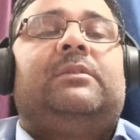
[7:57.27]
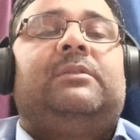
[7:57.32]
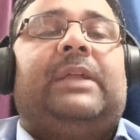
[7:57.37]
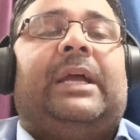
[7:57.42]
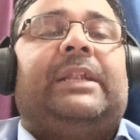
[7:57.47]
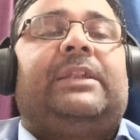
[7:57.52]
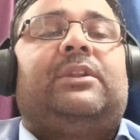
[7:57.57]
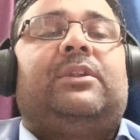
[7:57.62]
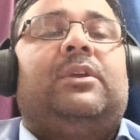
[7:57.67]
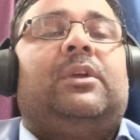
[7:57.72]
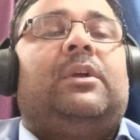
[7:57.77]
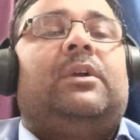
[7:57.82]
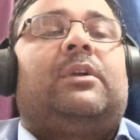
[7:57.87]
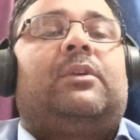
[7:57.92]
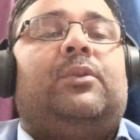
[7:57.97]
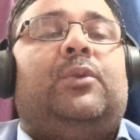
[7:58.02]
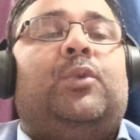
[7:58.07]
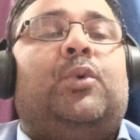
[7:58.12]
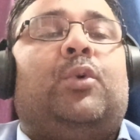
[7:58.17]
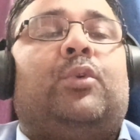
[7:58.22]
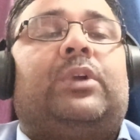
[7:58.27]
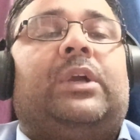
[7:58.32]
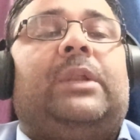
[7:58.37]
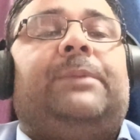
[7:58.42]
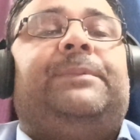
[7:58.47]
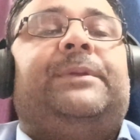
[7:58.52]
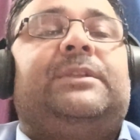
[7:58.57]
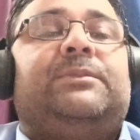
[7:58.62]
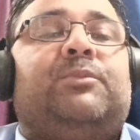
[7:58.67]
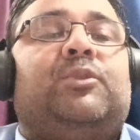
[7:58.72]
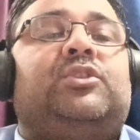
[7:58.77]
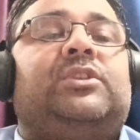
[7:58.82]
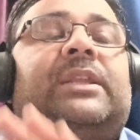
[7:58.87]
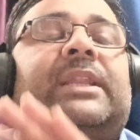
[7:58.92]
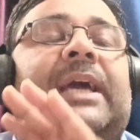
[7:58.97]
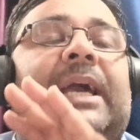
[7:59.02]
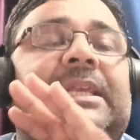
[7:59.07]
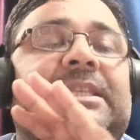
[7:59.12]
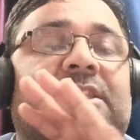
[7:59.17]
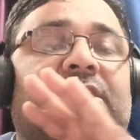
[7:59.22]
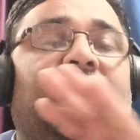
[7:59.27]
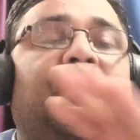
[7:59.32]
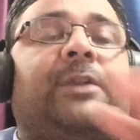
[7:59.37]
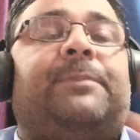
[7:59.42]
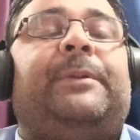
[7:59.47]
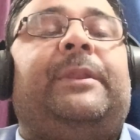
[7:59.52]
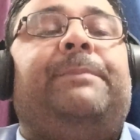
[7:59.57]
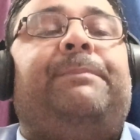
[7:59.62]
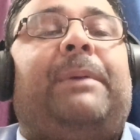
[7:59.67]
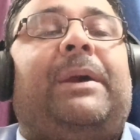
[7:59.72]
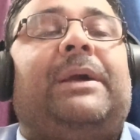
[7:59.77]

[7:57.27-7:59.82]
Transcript: that no confidence motion has not been